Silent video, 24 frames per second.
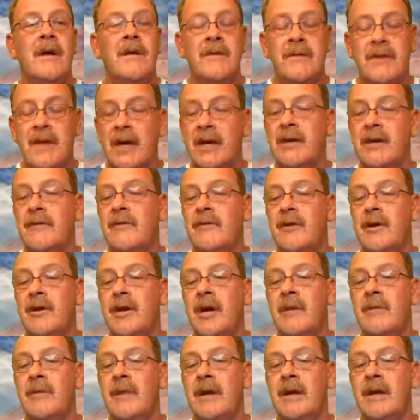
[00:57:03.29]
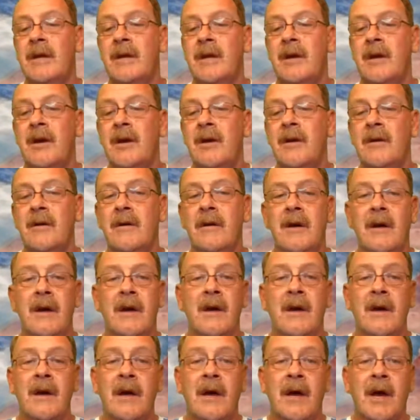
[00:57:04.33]
Thank you for coming in here.
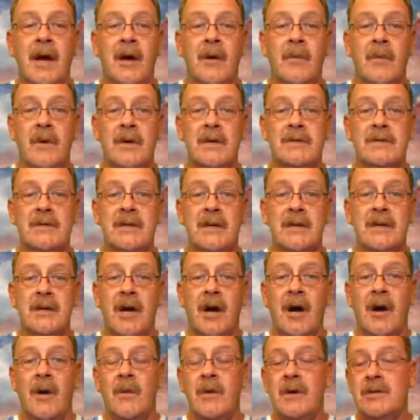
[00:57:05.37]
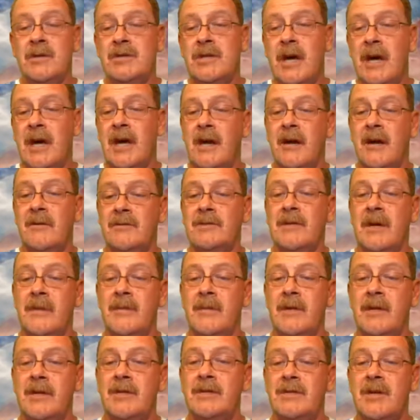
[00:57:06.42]
And we'll see y'all in chat on some
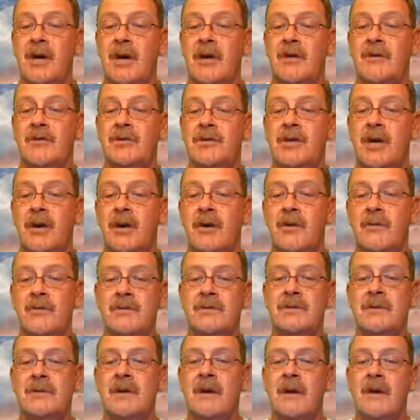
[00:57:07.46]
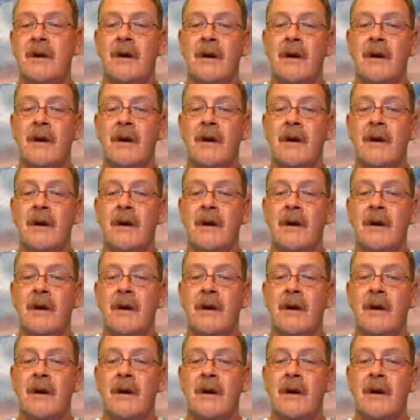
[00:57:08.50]
of these other shows.